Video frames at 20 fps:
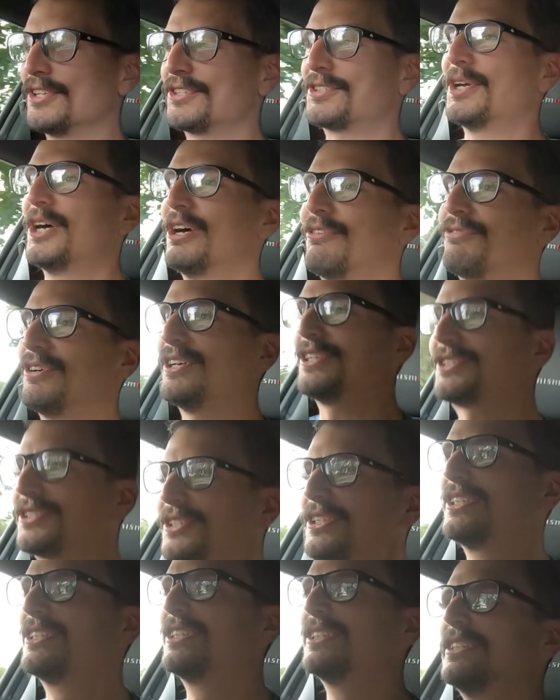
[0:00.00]
the surface.
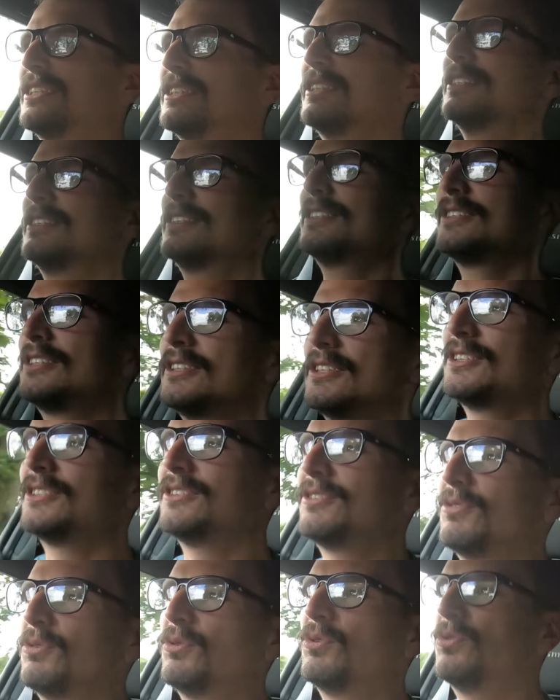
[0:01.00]

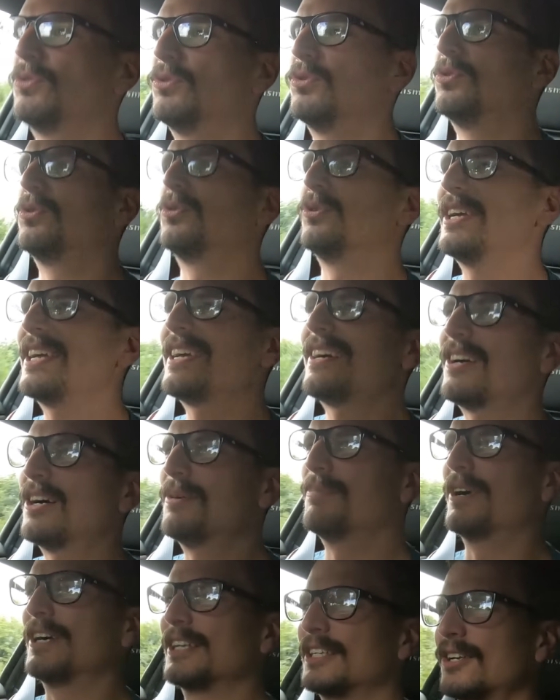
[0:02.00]
Ooh, yeah, oh
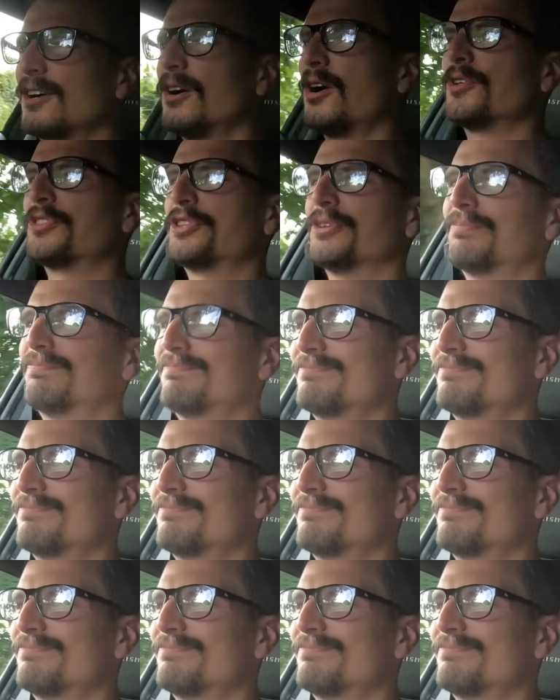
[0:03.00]
my God,